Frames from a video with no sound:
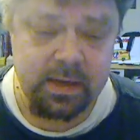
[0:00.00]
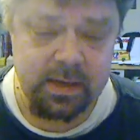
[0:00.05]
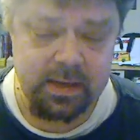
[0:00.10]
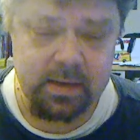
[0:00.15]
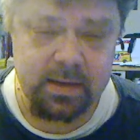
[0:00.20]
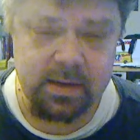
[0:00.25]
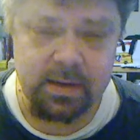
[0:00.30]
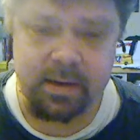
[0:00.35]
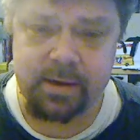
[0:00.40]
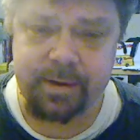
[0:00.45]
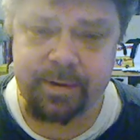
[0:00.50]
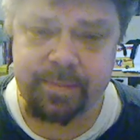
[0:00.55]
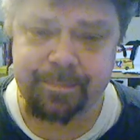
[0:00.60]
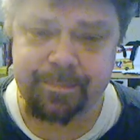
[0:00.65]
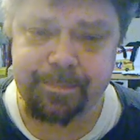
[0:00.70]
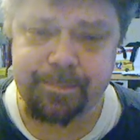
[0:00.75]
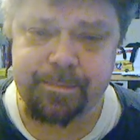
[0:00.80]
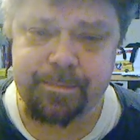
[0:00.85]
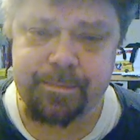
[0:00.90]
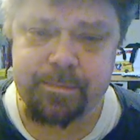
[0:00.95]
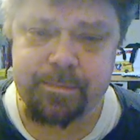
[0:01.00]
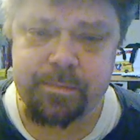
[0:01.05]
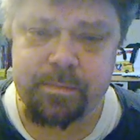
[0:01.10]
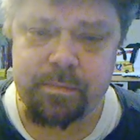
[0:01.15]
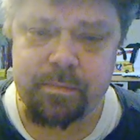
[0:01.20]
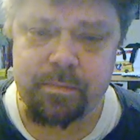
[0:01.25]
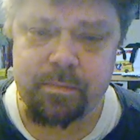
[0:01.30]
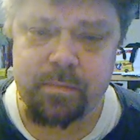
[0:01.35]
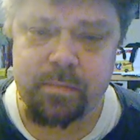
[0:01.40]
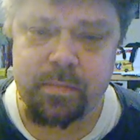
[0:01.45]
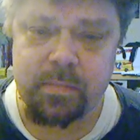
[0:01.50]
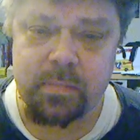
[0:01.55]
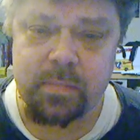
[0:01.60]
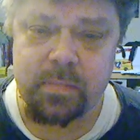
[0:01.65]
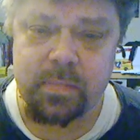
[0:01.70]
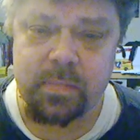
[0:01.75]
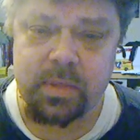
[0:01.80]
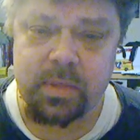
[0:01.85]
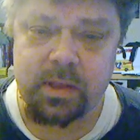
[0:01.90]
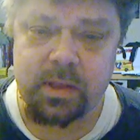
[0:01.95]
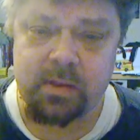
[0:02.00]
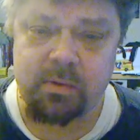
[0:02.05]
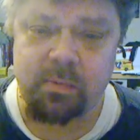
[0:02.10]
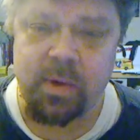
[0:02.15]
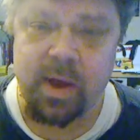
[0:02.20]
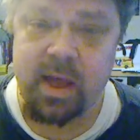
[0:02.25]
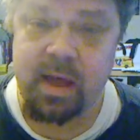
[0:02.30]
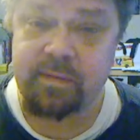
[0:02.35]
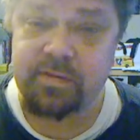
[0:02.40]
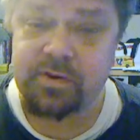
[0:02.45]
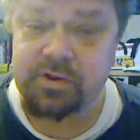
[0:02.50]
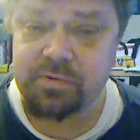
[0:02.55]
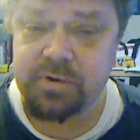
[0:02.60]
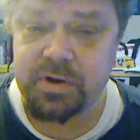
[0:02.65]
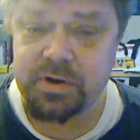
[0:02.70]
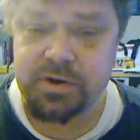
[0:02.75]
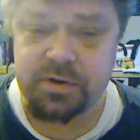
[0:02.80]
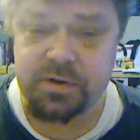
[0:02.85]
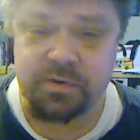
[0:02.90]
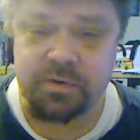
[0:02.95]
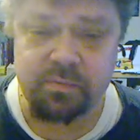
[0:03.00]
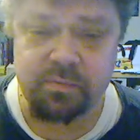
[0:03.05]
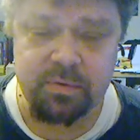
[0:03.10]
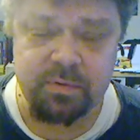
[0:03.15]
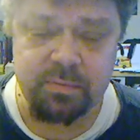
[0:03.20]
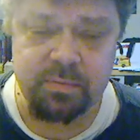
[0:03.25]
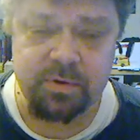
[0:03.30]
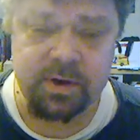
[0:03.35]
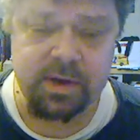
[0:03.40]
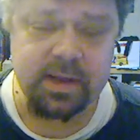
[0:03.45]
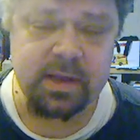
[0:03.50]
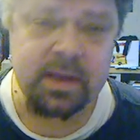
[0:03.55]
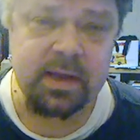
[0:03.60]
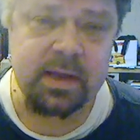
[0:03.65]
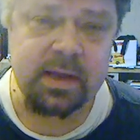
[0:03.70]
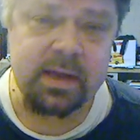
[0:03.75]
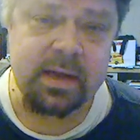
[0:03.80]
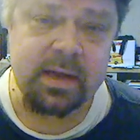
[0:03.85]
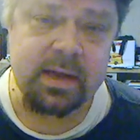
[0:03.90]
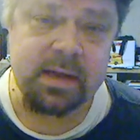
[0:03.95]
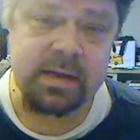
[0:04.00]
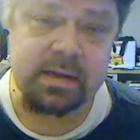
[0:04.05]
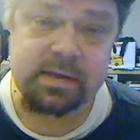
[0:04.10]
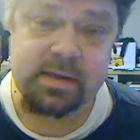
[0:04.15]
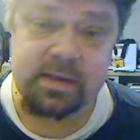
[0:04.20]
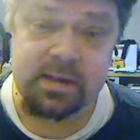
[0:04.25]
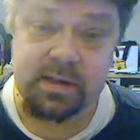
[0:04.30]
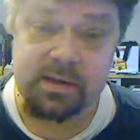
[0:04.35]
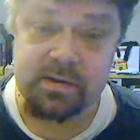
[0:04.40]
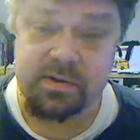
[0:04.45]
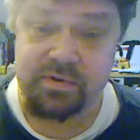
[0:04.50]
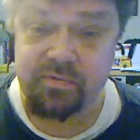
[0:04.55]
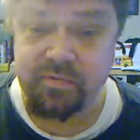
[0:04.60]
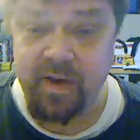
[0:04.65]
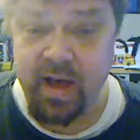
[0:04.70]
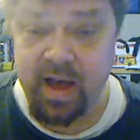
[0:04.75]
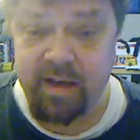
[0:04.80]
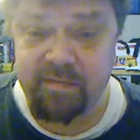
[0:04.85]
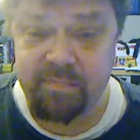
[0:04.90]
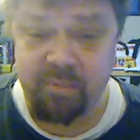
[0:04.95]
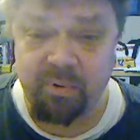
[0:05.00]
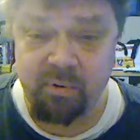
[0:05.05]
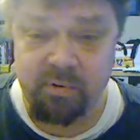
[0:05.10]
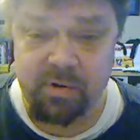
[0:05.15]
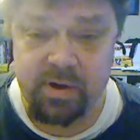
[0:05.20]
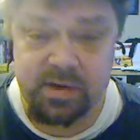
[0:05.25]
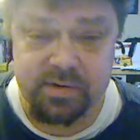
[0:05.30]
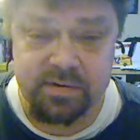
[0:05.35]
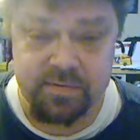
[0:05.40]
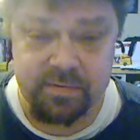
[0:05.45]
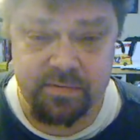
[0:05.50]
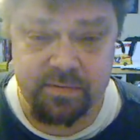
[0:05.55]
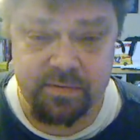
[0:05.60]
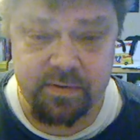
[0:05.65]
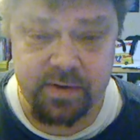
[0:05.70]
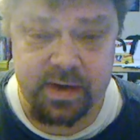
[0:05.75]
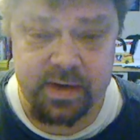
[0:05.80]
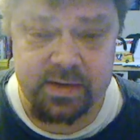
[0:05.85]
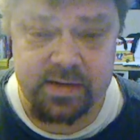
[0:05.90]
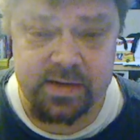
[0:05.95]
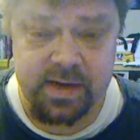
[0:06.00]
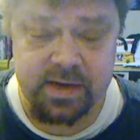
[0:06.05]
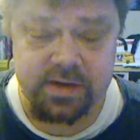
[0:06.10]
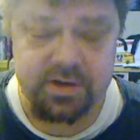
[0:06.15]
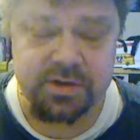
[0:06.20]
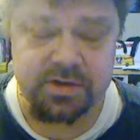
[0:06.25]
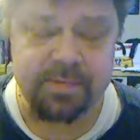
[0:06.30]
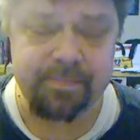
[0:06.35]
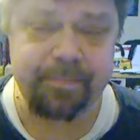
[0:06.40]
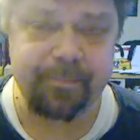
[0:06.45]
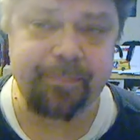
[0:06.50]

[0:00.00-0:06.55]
The way I've structured the rubric is that there's 5 points for each section.